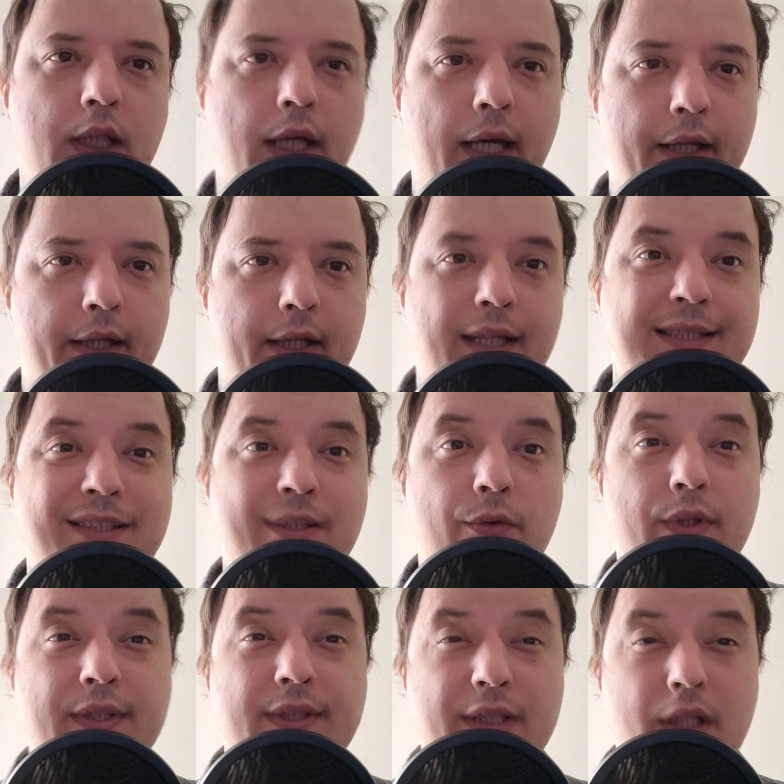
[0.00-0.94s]
And as a
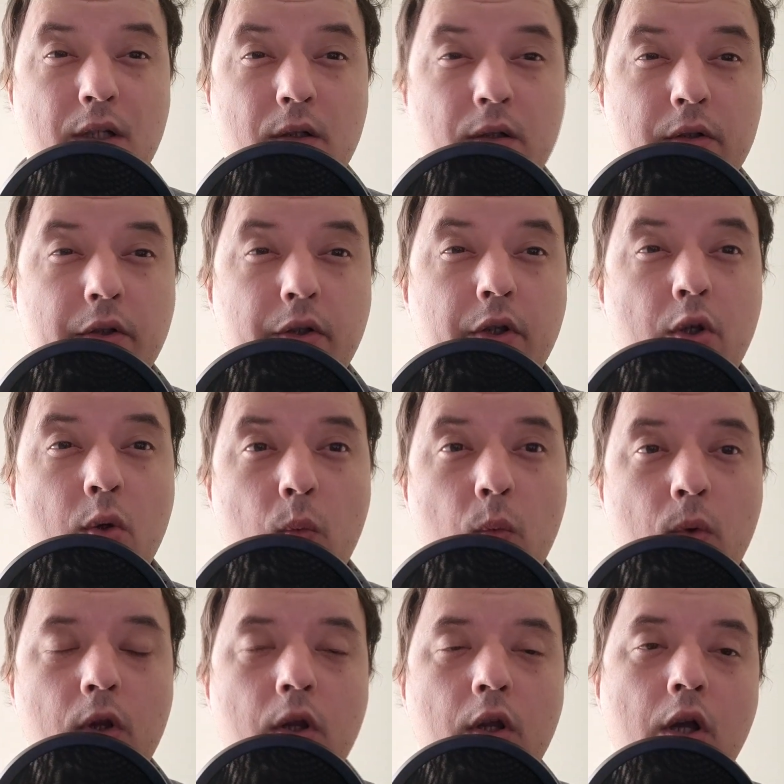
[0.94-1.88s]
result, you
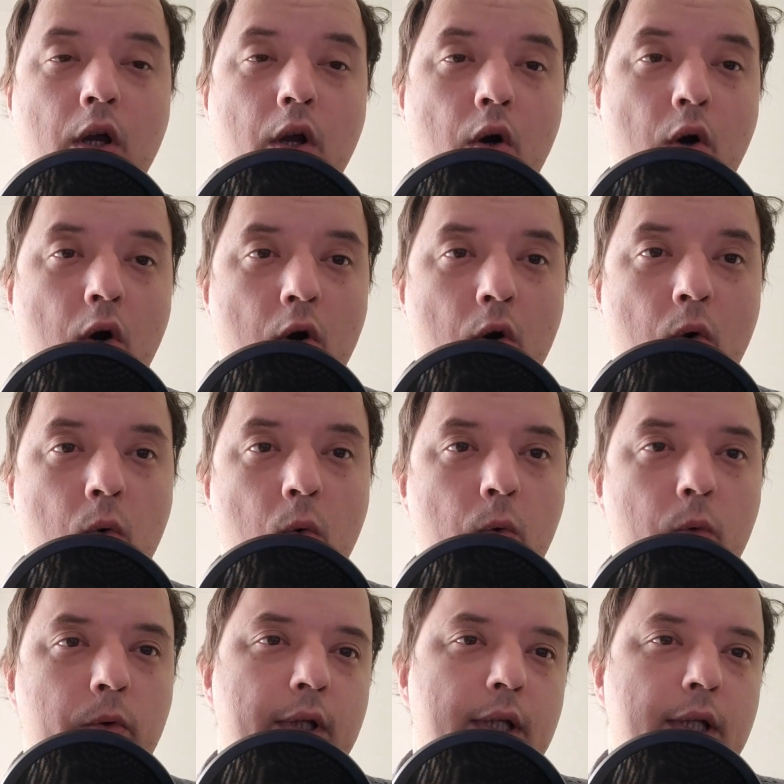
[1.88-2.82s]
will
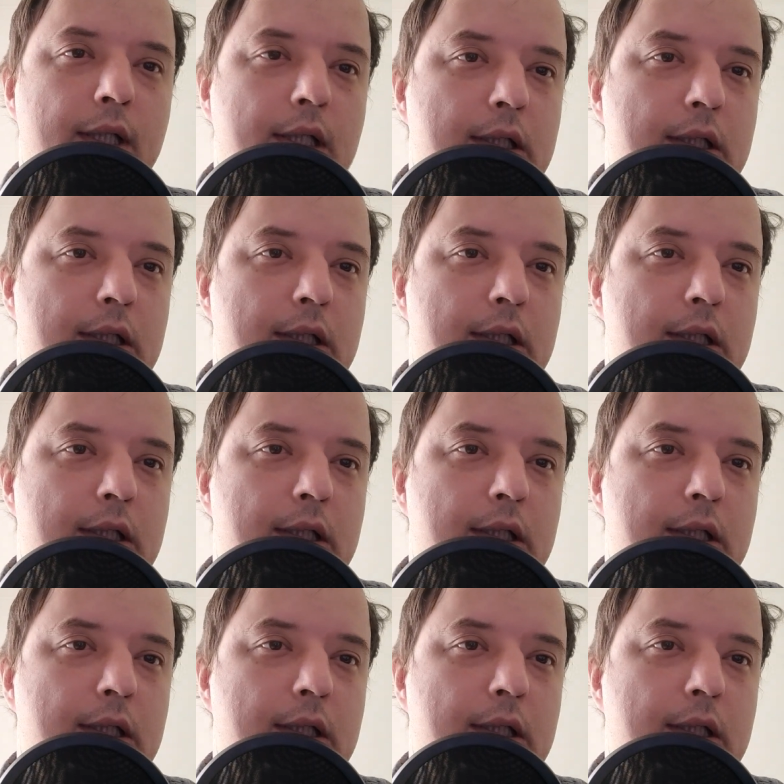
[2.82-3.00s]
own,